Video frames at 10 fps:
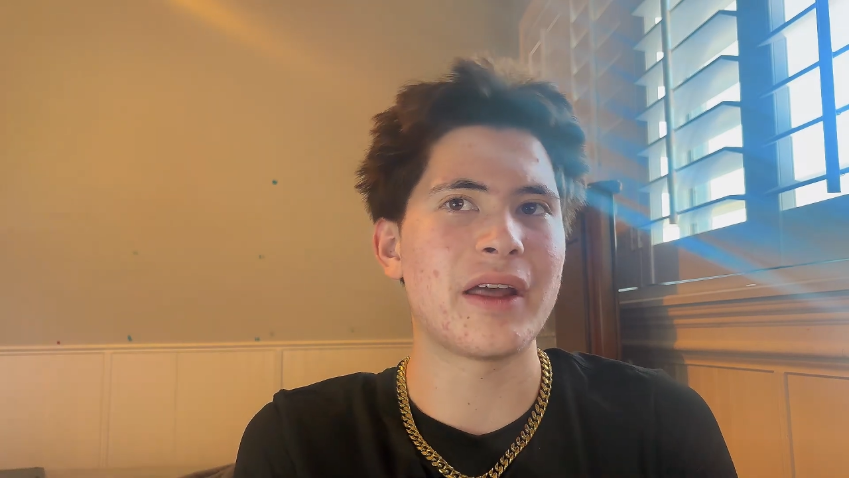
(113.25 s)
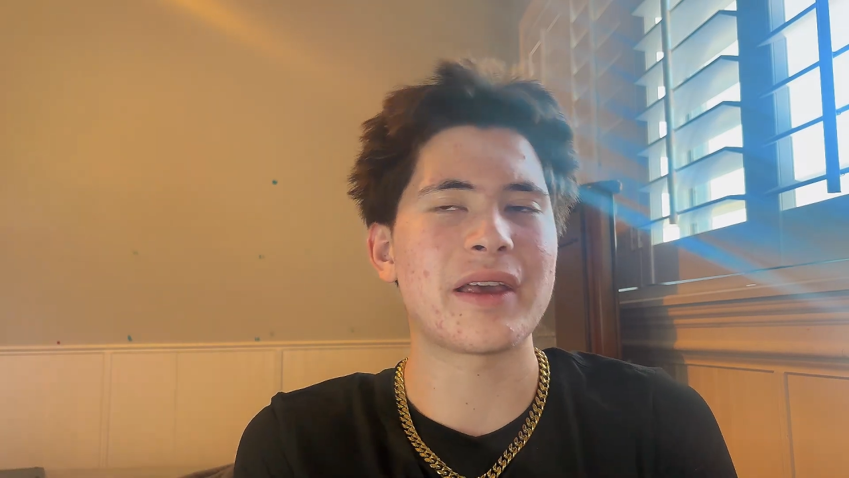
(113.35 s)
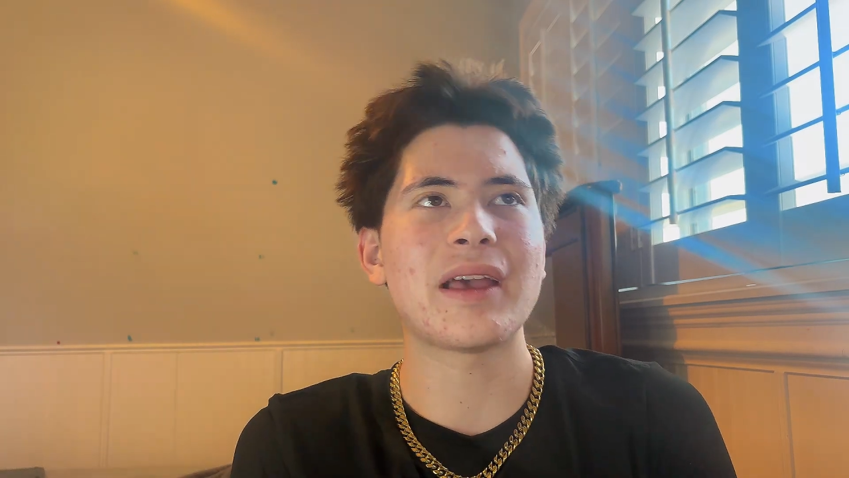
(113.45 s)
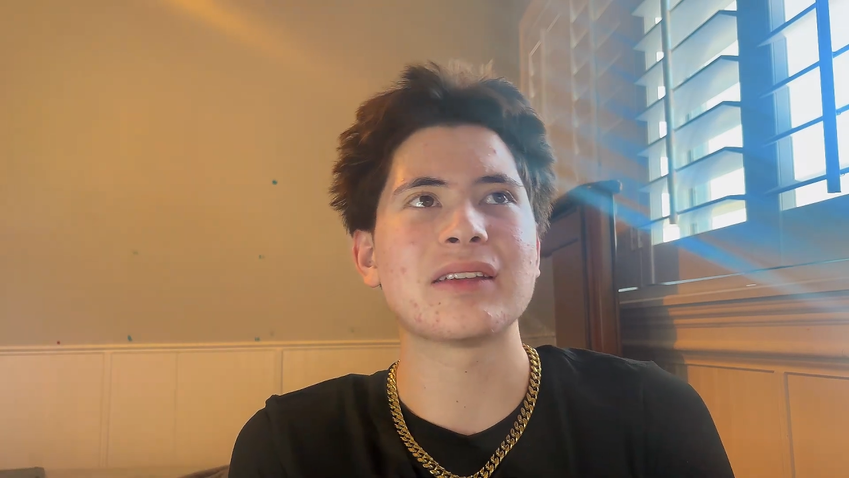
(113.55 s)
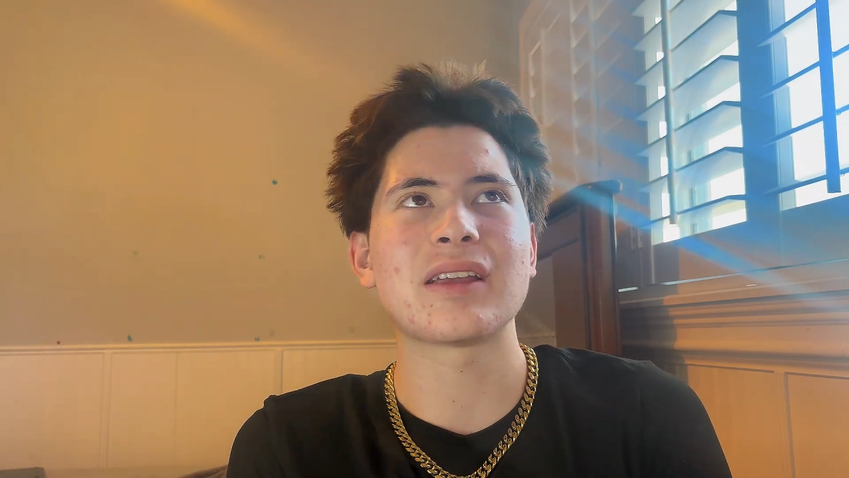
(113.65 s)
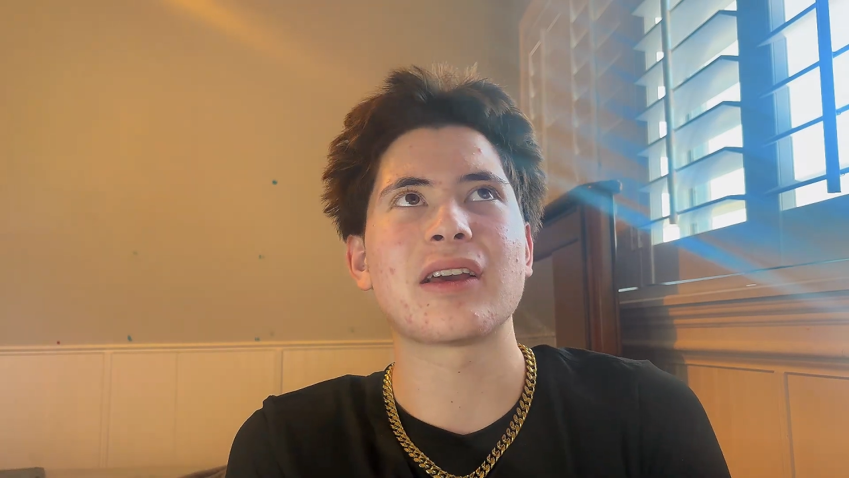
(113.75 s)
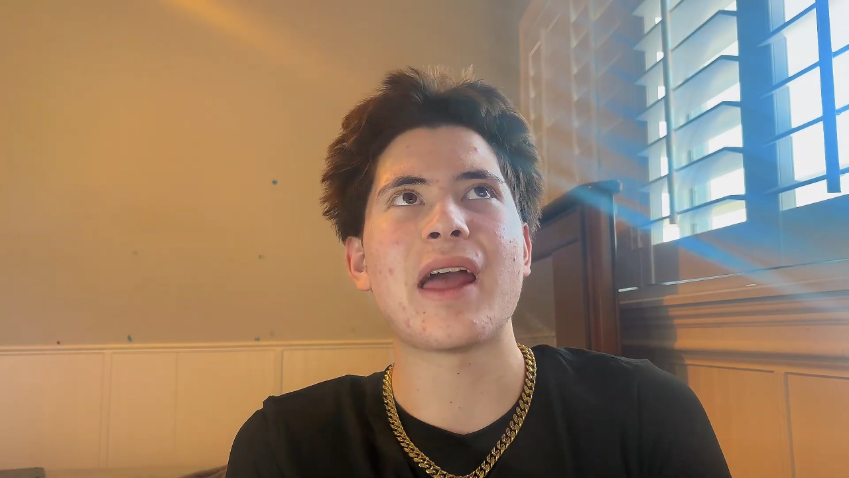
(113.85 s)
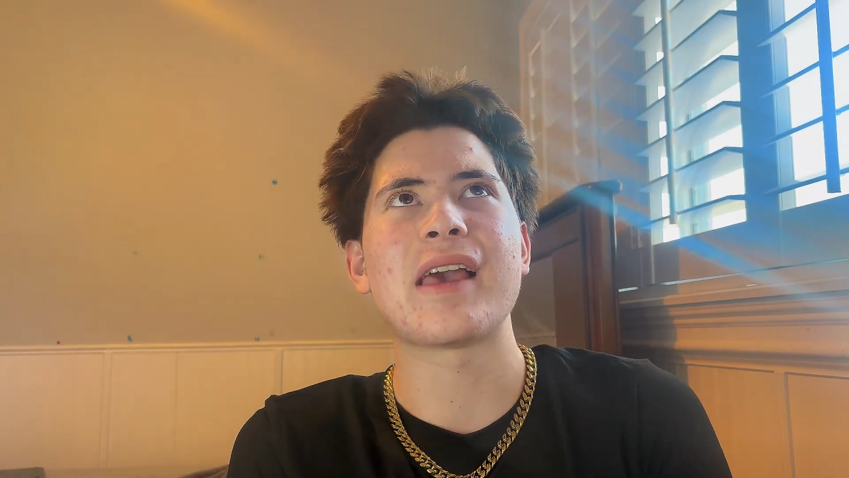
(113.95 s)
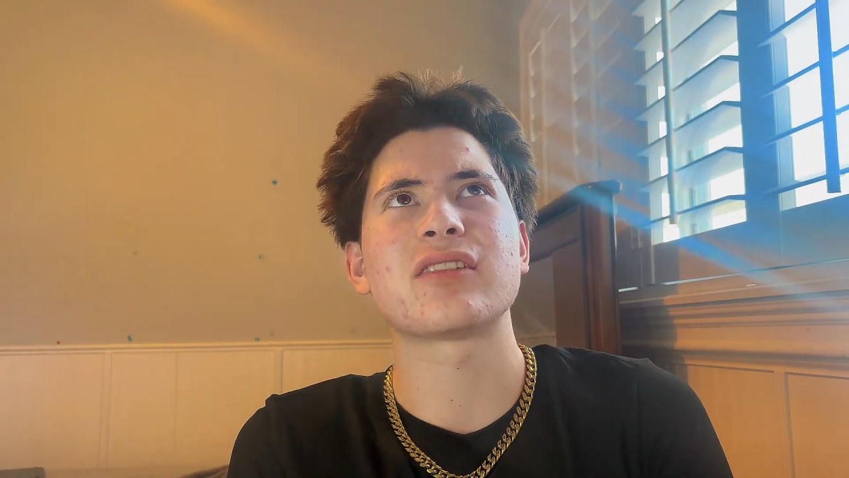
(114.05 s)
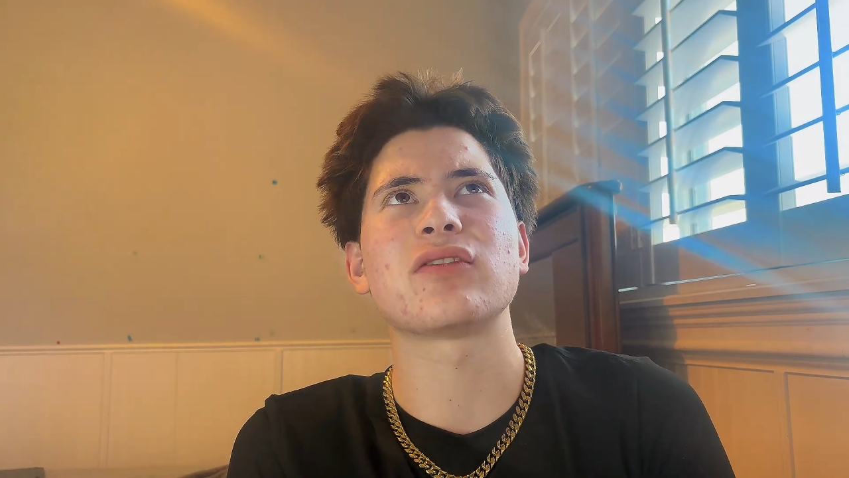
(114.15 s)
I guess I could
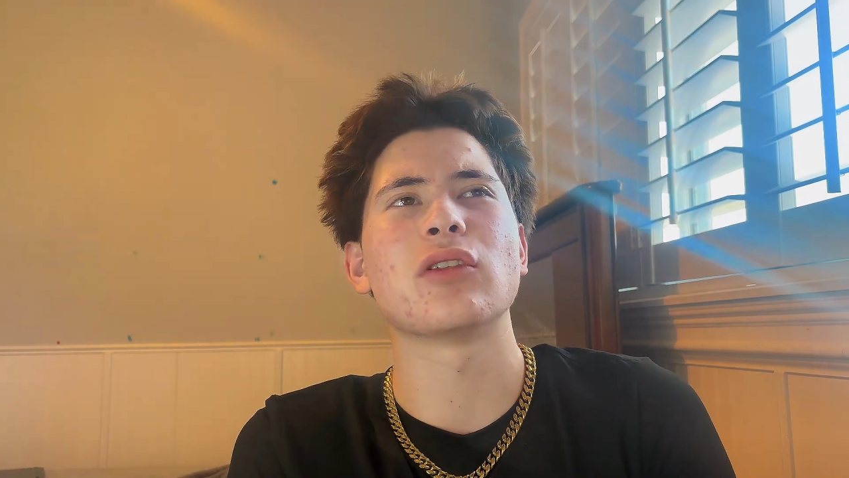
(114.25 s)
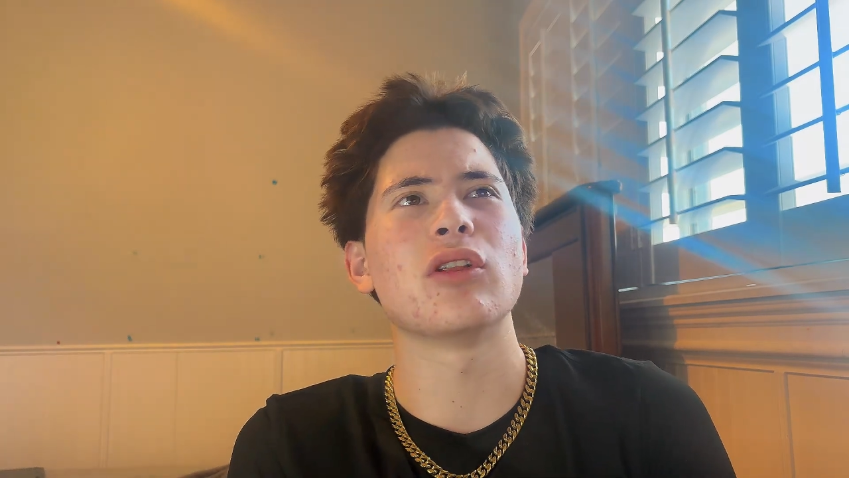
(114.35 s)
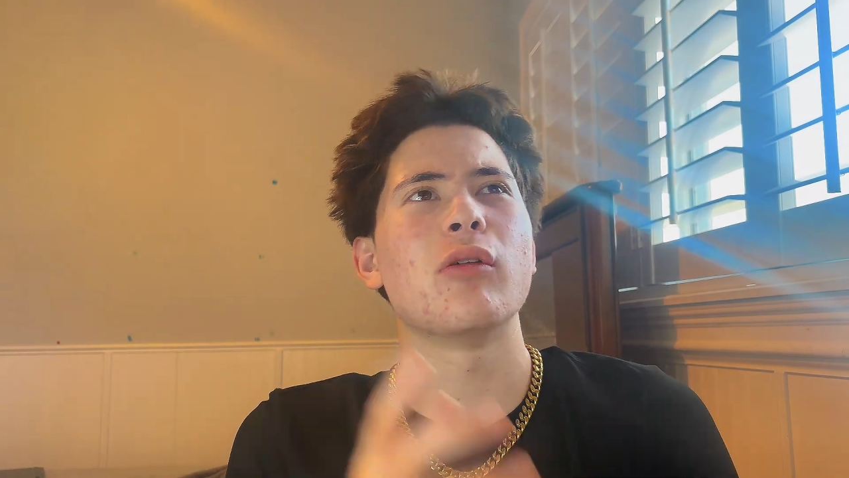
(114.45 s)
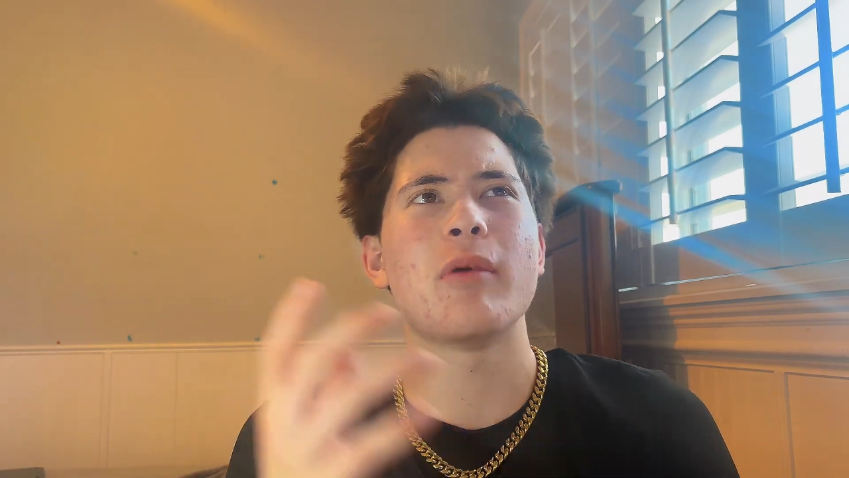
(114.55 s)
ask for a little